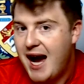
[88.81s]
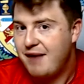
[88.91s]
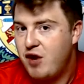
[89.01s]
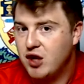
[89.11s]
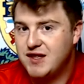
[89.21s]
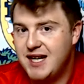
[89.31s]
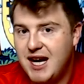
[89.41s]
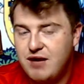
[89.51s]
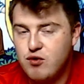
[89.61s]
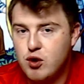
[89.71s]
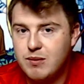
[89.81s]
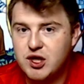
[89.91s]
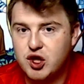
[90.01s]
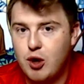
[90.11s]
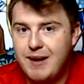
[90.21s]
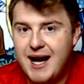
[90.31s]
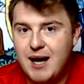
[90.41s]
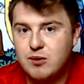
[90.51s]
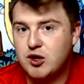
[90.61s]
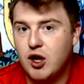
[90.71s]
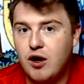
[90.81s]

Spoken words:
I've not seen any rumours coming out